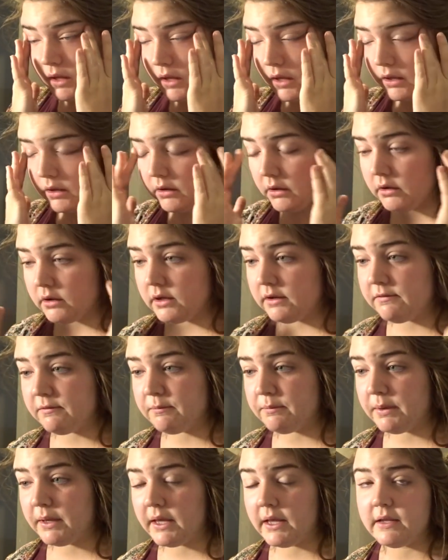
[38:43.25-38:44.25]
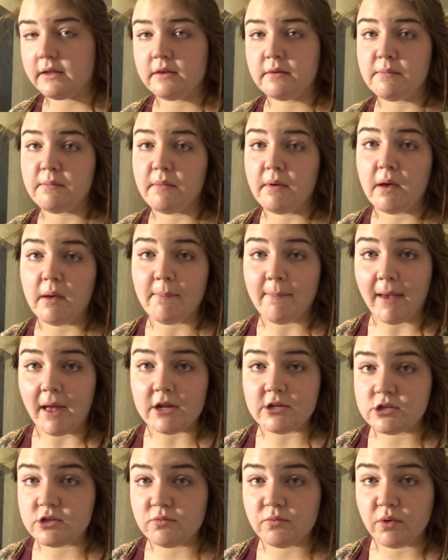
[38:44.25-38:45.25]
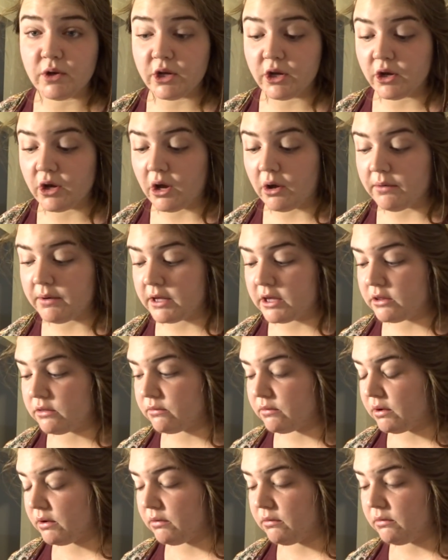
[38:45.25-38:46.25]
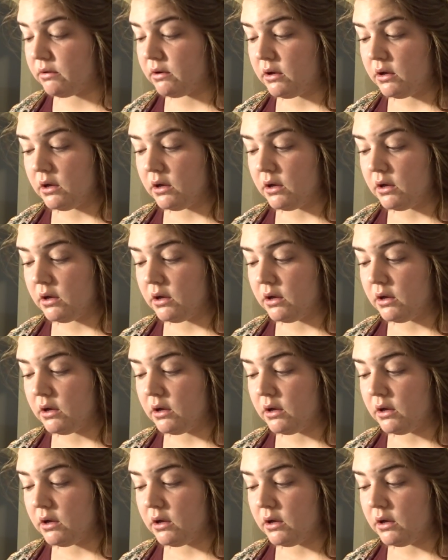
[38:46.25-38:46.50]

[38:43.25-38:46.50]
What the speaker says: I couldn't even begin to imagine what you're going through.